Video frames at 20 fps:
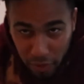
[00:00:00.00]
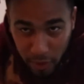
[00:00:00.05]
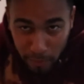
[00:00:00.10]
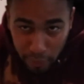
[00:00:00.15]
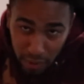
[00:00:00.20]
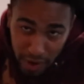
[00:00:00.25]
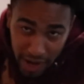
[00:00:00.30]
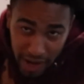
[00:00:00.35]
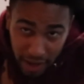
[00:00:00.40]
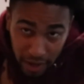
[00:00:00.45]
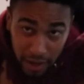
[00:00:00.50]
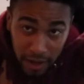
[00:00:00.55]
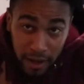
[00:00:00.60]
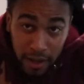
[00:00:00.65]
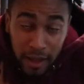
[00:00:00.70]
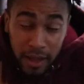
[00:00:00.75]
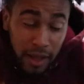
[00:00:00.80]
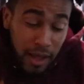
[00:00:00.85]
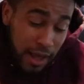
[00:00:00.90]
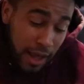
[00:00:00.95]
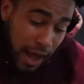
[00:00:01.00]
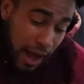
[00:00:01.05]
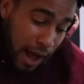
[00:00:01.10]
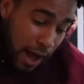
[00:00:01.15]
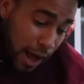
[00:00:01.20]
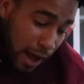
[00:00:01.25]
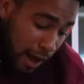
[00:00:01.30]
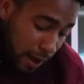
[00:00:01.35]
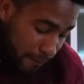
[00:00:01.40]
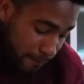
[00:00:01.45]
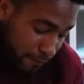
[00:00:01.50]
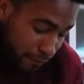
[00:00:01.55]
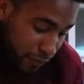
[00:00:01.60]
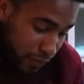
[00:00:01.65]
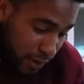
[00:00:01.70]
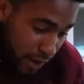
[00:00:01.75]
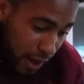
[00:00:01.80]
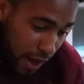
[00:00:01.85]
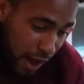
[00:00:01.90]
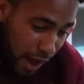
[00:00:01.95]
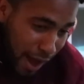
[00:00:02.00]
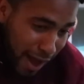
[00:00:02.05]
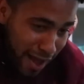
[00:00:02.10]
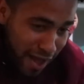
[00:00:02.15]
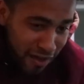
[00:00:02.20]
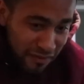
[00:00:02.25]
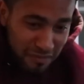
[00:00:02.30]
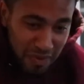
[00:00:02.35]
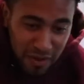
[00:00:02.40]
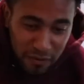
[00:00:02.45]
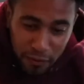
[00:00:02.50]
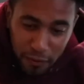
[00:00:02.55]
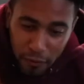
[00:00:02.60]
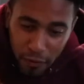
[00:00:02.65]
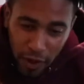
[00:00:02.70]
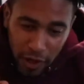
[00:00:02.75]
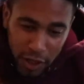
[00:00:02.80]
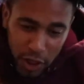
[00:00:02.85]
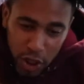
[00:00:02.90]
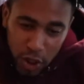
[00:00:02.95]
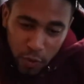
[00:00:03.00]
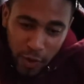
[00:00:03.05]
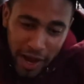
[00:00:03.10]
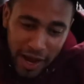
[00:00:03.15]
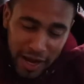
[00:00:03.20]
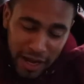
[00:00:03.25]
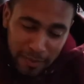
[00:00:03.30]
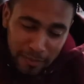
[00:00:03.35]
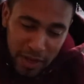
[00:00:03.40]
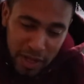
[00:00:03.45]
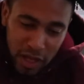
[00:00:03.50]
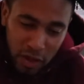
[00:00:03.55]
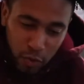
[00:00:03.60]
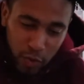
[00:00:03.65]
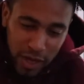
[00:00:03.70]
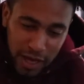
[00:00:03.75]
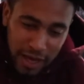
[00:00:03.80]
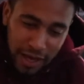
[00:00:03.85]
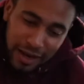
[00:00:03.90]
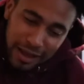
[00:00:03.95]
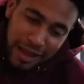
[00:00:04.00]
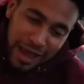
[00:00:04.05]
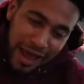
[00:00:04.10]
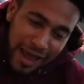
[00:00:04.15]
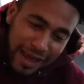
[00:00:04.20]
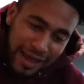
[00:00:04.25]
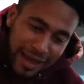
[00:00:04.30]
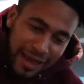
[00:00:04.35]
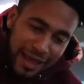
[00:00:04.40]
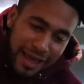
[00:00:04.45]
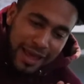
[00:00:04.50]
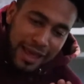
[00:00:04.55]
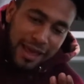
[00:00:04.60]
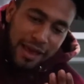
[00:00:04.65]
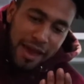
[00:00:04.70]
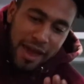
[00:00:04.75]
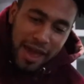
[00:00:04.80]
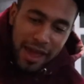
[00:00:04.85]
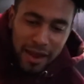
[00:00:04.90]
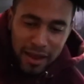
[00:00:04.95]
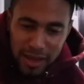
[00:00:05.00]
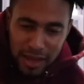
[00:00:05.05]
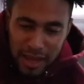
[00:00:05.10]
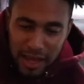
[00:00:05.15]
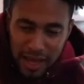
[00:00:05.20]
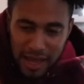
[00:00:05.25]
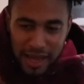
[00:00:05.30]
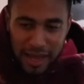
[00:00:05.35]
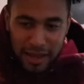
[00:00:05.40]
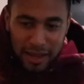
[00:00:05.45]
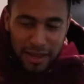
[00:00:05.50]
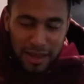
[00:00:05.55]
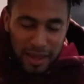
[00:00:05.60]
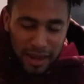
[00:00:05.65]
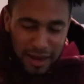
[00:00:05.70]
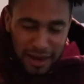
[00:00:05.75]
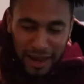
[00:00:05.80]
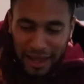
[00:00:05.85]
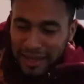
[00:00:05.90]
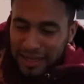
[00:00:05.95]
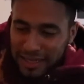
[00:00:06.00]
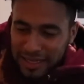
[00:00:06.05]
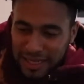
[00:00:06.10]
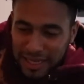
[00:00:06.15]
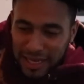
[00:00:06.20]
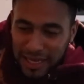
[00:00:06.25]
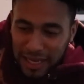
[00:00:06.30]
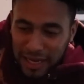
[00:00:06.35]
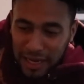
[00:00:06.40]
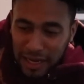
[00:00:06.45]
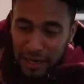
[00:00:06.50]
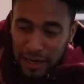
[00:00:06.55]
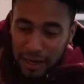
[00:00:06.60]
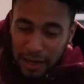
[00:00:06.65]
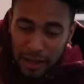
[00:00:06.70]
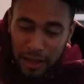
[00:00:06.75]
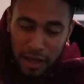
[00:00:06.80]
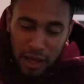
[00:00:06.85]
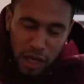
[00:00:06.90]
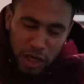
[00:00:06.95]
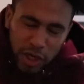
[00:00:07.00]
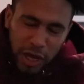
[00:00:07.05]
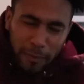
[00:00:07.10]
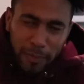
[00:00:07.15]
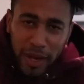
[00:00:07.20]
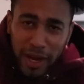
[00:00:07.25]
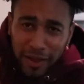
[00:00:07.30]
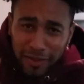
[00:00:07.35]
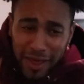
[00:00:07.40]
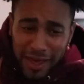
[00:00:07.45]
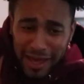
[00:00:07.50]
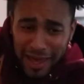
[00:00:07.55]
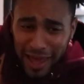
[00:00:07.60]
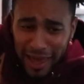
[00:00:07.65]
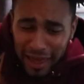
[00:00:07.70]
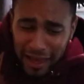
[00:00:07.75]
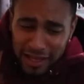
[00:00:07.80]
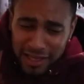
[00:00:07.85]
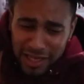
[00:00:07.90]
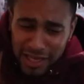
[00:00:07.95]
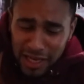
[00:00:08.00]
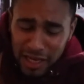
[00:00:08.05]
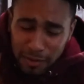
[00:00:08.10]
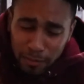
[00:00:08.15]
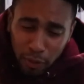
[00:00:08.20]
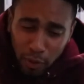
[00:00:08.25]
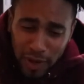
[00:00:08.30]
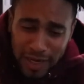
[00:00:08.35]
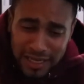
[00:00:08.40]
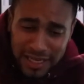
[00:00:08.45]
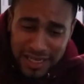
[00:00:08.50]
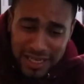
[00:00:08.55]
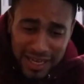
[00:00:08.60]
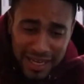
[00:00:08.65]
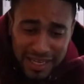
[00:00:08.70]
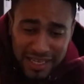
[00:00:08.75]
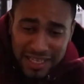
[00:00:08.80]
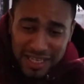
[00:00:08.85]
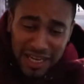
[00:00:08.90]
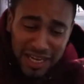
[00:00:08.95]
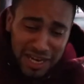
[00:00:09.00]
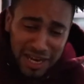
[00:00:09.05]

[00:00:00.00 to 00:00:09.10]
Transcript: the brand. Um, I have been fluctuating between like eighteen to nineteen. So I've been at like eighteen point six to